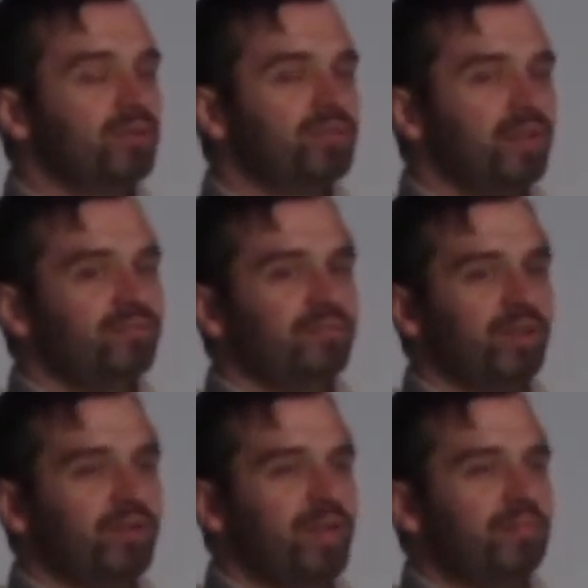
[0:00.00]

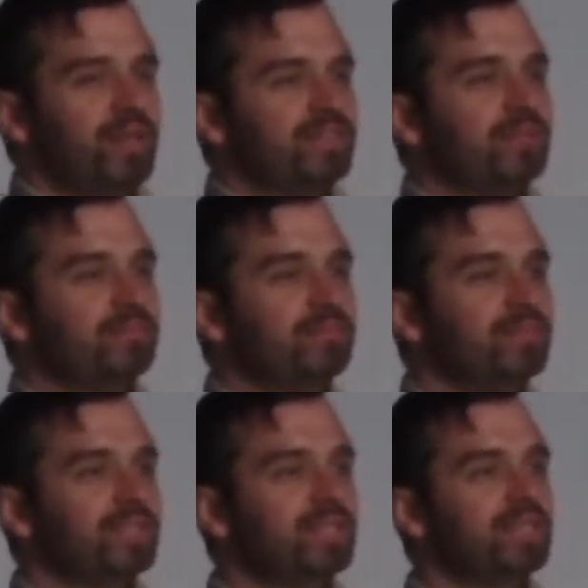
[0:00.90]
Don't keep blessing them.
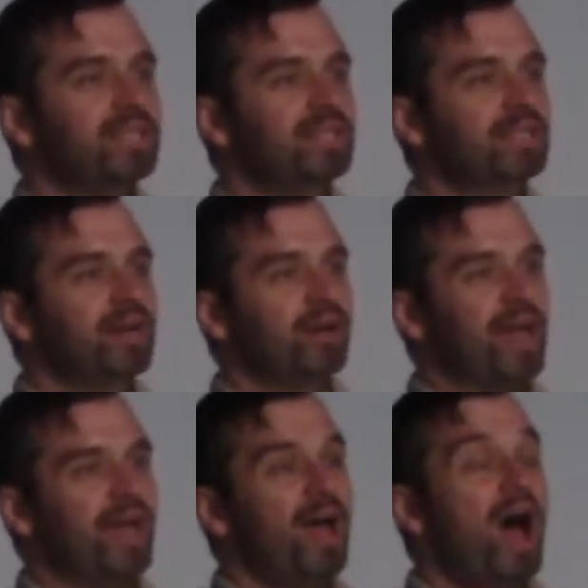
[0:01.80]

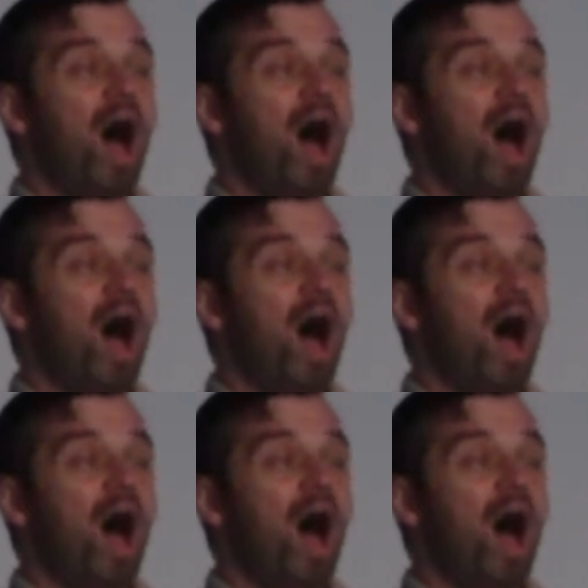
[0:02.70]
Okay?